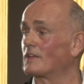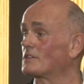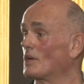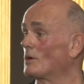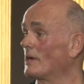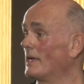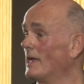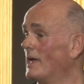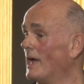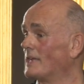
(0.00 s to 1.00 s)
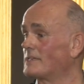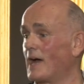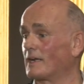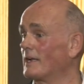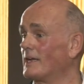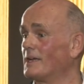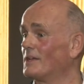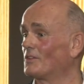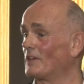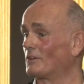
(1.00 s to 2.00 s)
totally and utterly
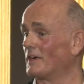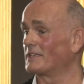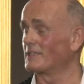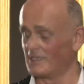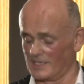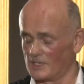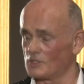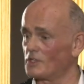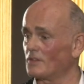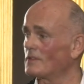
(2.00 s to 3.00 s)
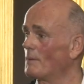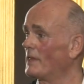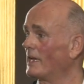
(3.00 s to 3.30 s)
secret. Just something